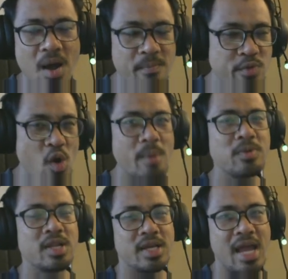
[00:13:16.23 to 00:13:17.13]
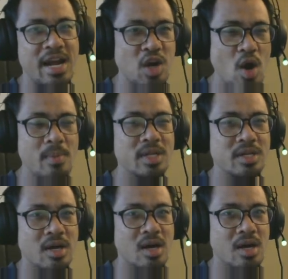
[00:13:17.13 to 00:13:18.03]
properly and normally
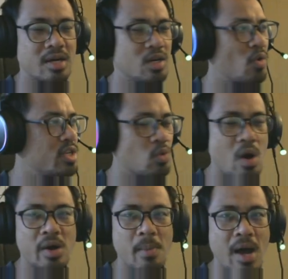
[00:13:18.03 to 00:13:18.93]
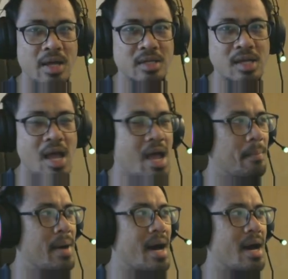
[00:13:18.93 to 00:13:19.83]
done. No need to worry about it.
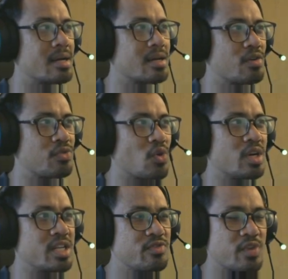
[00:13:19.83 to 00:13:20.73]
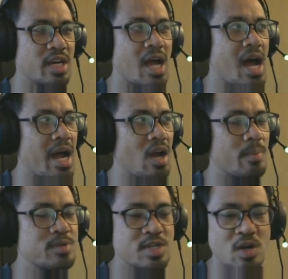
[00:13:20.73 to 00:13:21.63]
But for the different kind
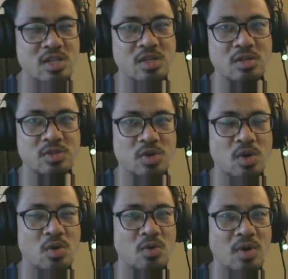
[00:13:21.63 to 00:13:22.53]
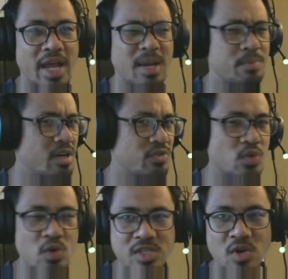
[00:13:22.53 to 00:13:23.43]
of source control, like a
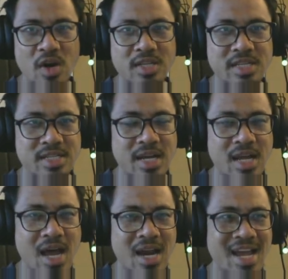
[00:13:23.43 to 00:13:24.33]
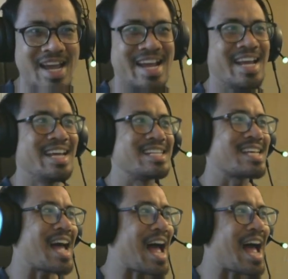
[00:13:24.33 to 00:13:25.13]
perforce or things like that, it